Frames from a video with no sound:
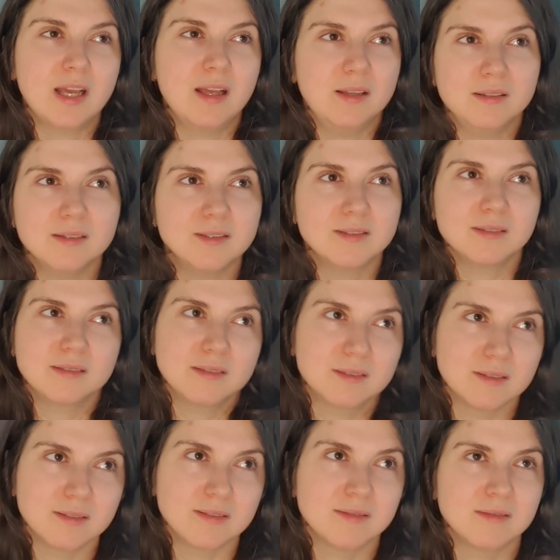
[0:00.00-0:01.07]
and
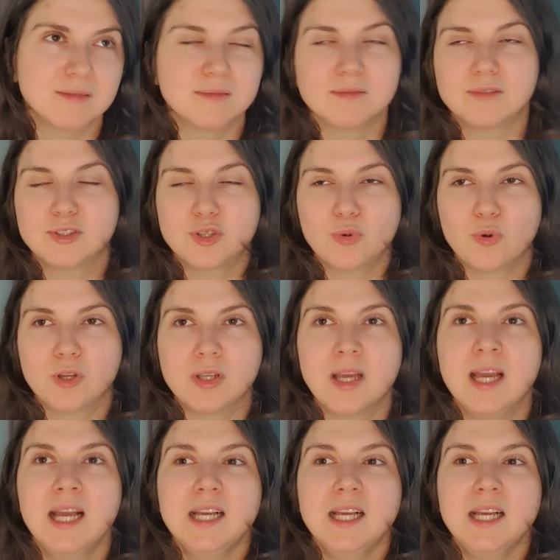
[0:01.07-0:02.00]
so on.